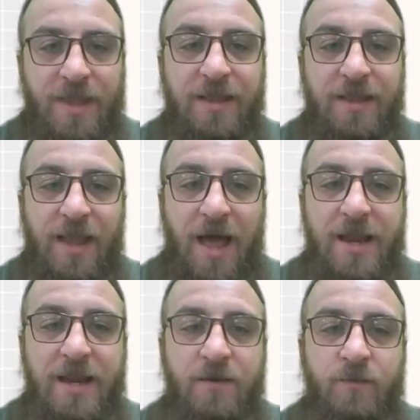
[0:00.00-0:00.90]

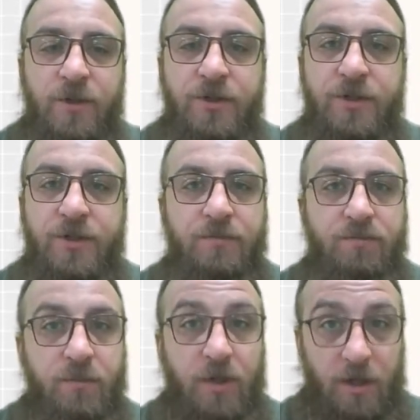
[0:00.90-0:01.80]
Line, which is
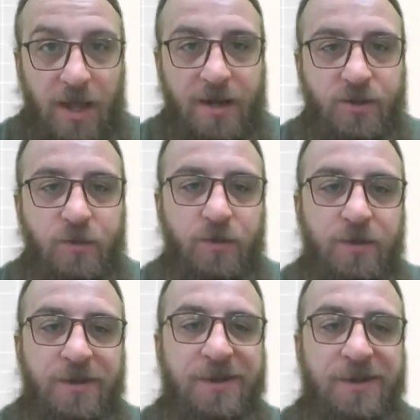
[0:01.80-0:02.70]
a line
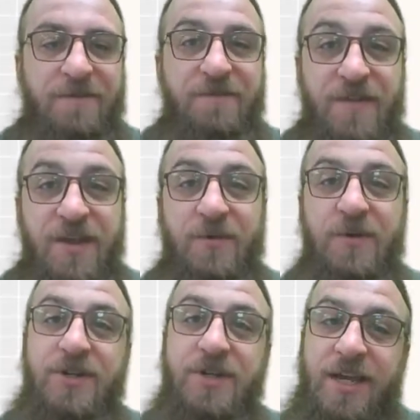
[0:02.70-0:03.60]
tool. Fill,
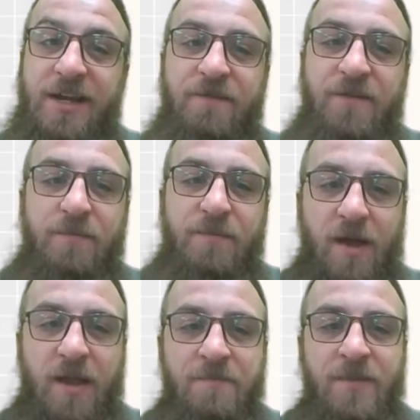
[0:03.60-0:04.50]
which is like a fill
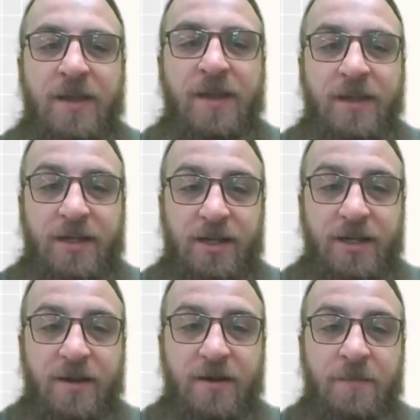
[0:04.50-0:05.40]
bucket.
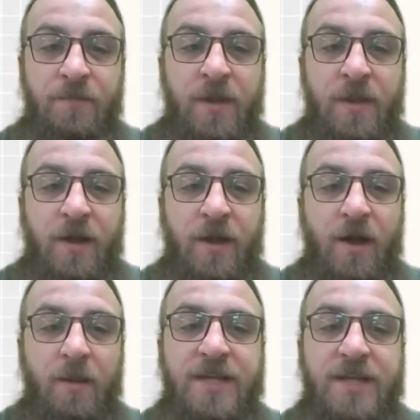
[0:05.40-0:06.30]
Clear.
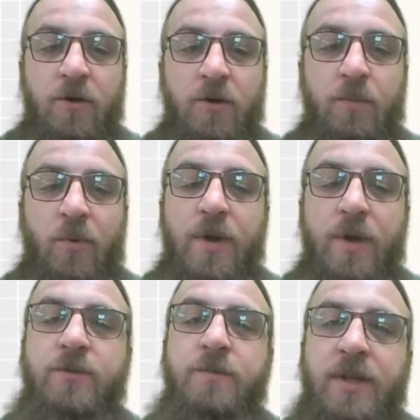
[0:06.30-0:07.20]
Toggle
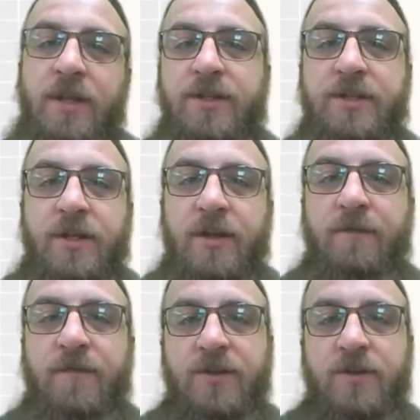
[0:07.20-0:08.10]
points means to
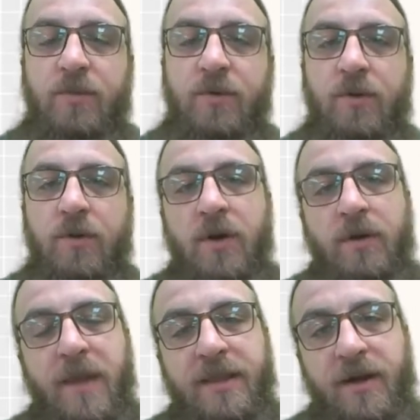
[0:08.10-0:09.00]
visible or
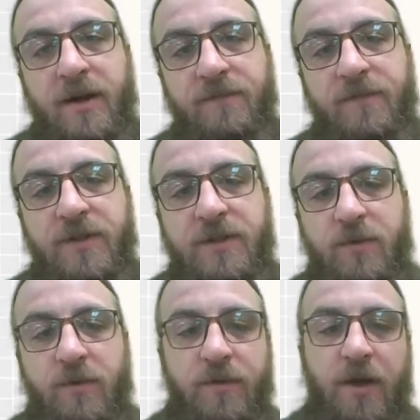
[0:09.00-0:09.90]
make
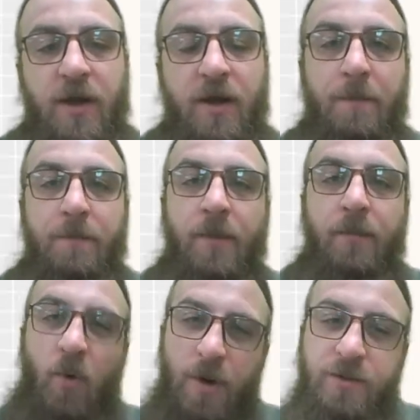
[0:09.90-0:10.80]
invisible the
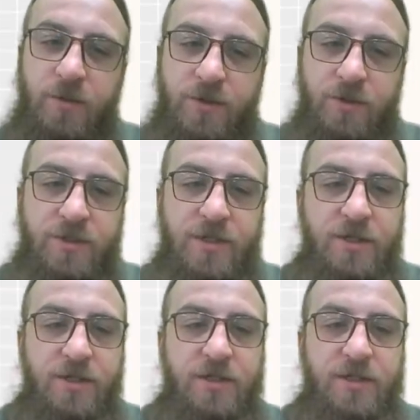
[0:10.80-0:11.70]
points, which you'll see in
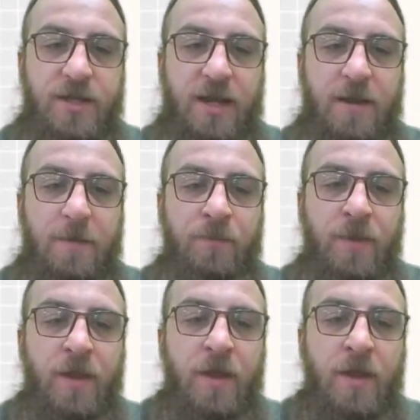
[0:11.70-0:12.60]
just a second.
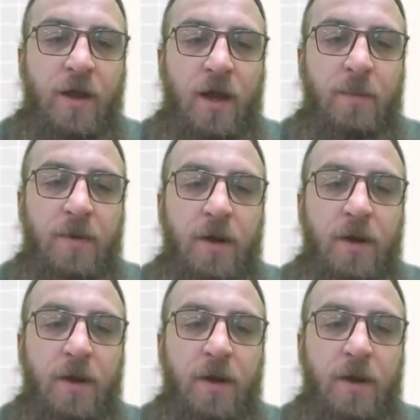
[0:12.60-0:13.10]
A